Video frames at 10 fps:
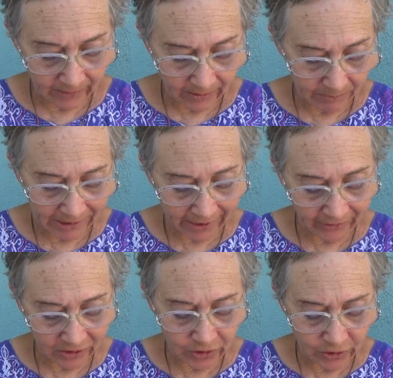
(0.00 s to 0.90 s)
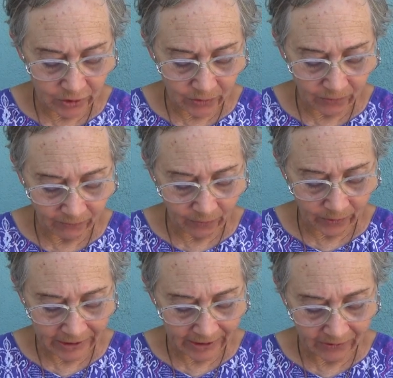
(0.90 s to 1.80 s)
uh, ballad
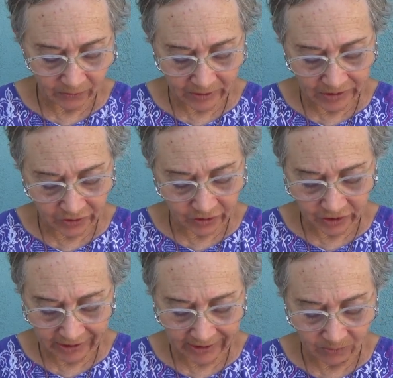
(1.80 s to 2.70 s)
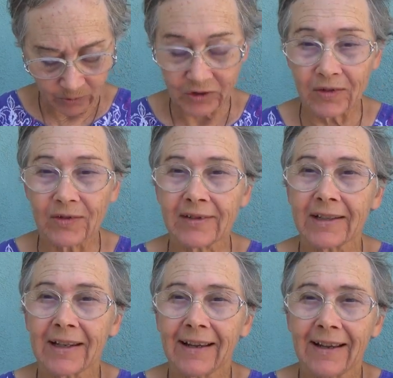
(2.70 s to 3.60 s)
243G, which
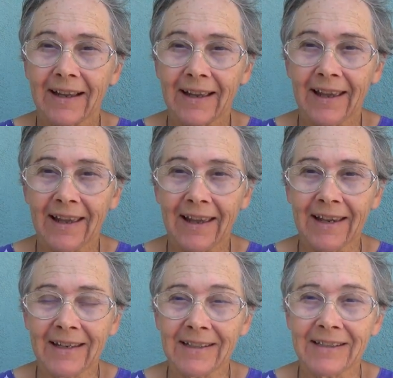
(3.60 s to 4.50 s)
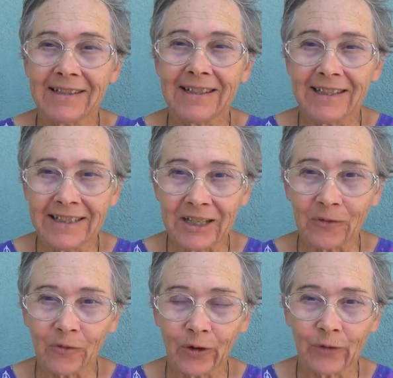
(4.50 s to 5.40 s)
is a
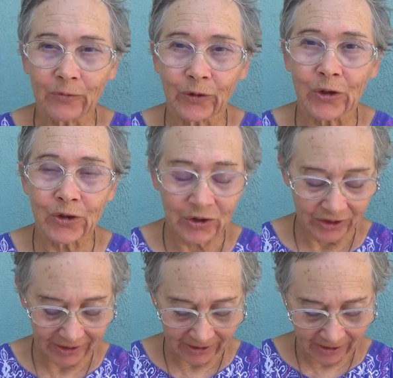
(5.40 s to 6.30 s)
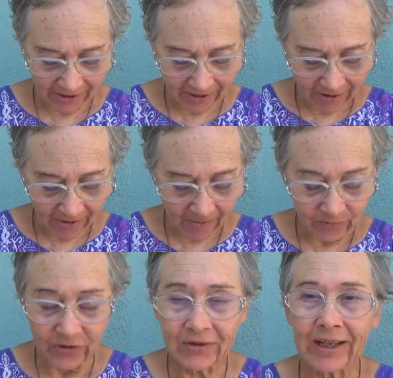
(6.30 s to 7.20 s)
different version
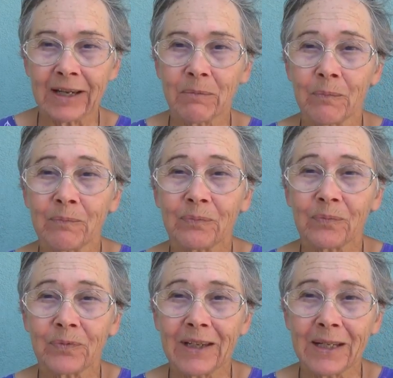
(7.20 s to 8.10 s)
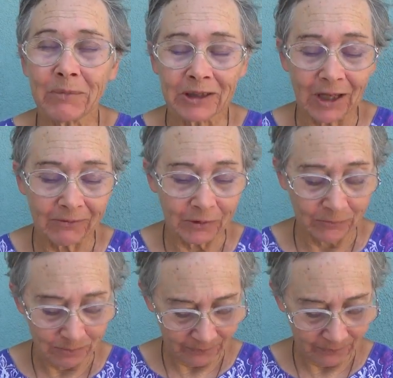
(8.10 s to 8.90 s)
of the same demon lover.